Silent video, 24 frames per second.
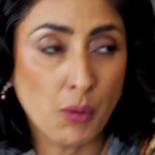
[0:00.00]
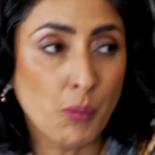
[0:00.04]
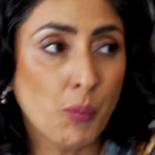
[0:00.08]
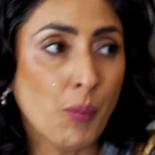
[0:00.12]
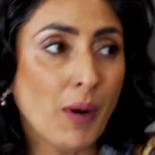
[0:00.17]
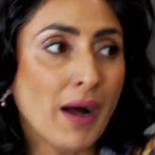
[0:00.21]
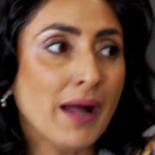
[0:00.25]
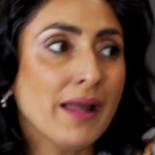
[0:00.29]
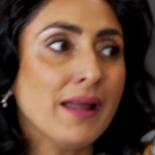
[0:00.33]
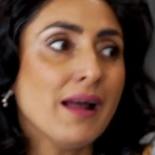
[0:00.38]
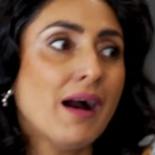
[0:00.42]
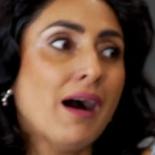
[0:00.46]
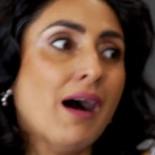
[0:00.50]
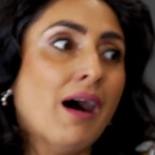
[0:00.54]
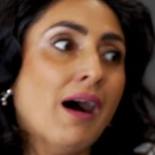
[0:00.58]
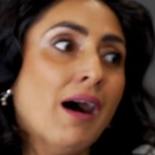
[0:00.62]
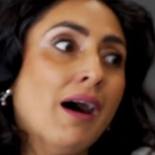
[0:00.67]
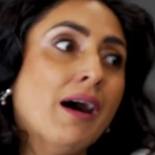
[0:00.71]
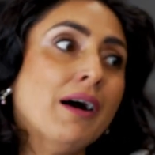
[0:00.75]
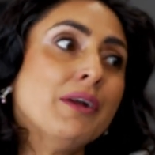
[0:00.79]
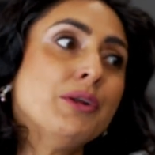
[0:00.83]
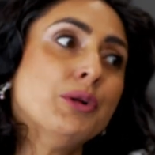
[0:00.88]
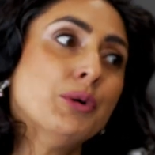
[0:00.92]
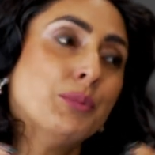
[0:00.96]
Or why
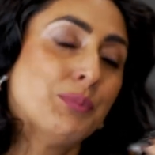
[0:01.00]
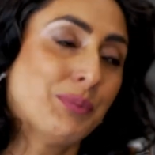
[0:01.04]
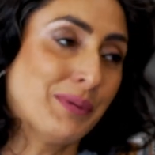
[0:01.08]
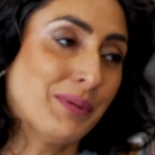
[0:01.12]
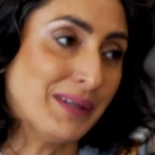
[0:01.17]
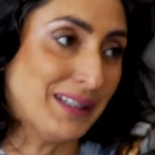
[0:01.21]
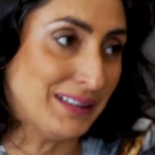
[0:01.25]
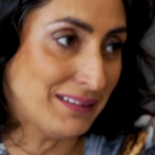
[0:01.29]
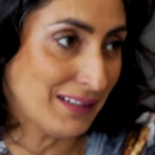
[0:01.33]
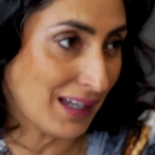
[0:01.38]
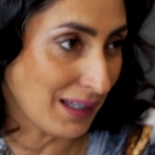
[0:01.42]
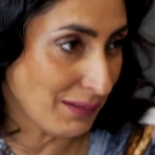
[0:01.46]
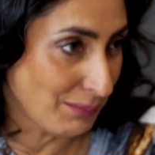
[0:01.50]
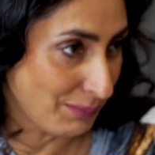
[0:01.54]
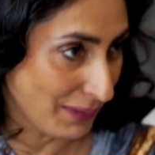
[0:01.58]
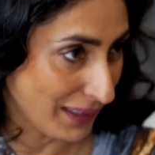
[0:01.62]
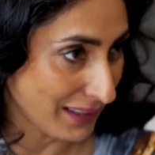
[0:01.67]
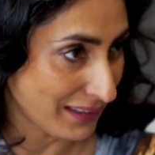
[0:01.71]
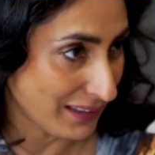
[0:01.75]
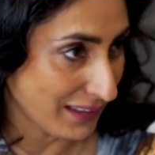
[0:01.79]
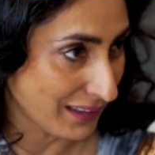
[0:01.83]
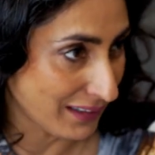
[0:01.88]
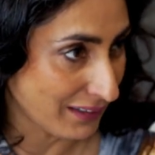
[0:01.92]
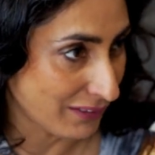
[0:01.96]
are you
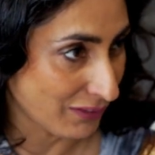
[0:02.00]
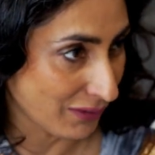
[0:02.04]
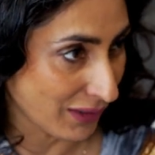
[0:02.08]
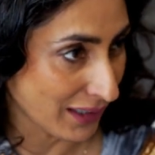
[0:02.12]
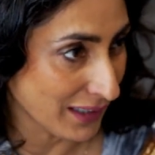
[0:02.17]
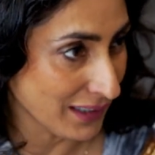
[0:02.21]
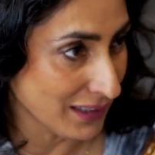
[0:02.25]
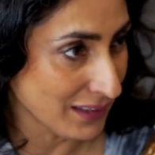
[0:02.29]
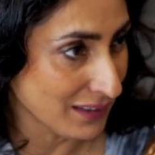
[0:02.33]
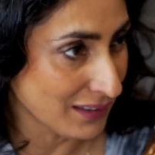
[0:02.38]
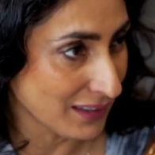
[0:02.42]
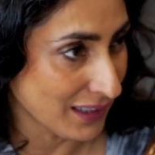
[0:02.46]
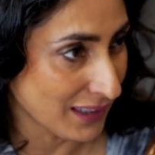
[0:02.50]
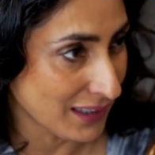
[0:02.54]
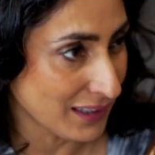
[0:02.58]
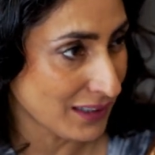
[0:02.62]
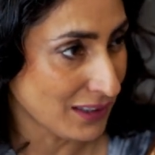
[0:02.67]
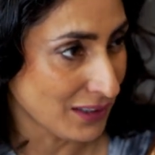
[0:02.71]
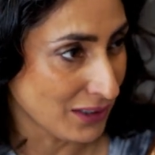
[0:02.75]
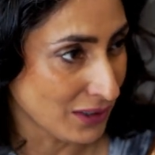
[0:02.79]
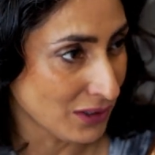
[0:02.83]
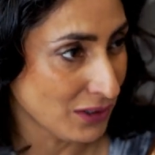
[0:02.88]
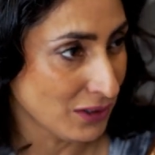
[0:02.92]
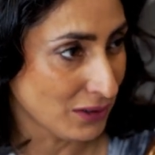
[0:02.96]
pre-diabetic, right?
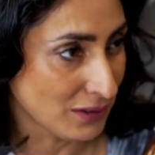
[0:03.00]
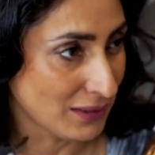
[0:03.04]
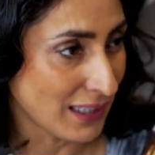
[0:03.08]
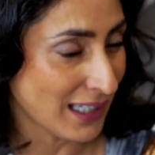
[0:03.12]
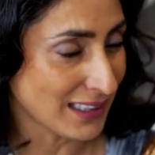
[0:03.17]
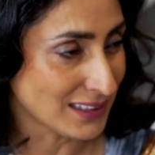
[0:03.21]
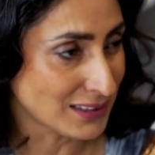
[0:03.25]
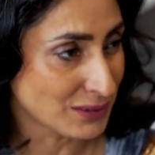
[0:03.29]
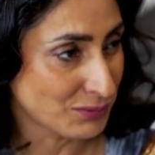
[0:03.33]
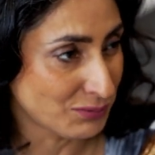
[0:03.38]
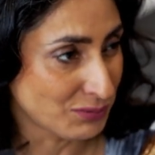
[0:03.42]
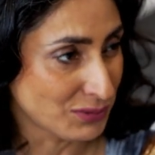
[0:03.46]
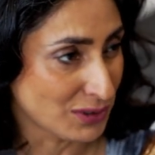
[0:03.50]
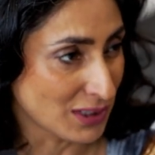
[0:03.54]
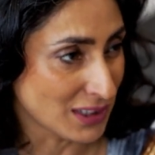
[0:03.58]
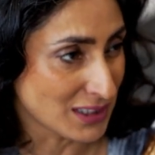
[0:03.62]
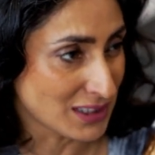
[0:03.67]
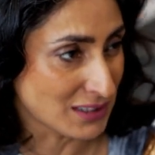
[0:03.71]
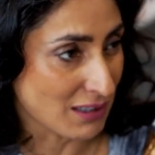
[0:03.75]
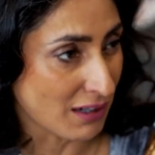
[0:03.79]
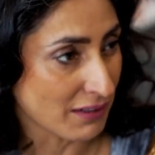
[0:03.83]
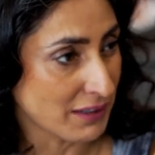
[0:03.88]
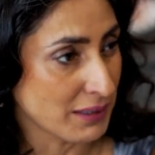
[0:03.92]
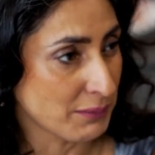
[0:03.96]
Like, that's a
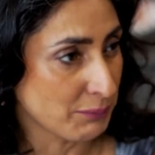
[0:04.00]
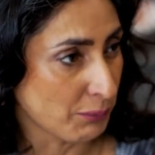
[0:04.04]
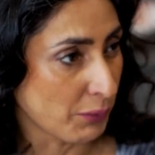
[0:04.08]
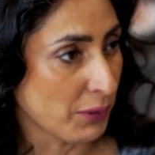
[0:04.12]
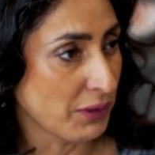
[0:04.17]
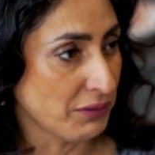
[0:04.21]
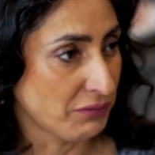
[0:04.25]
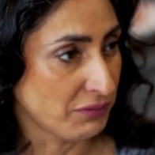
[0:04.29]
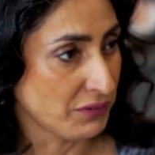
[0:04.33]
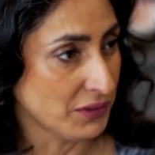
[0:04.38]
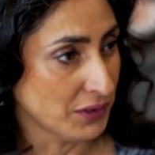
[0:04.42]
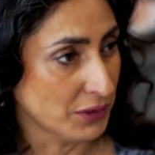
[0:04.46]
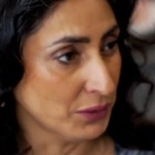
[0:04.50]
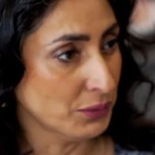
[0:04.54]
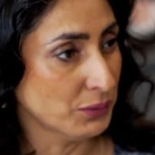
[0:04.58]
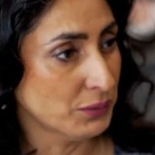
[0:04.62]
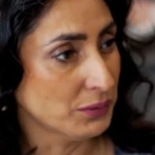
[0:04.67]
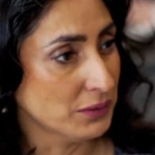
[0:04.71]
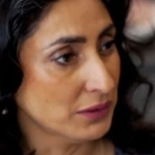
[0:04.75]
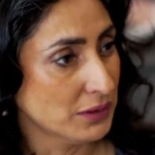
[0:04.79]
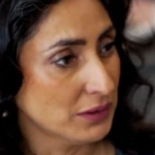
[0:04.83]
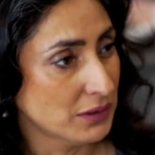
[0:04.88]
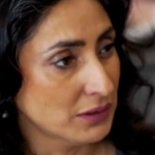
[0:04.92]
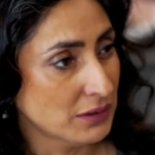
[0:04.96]
starting point for you.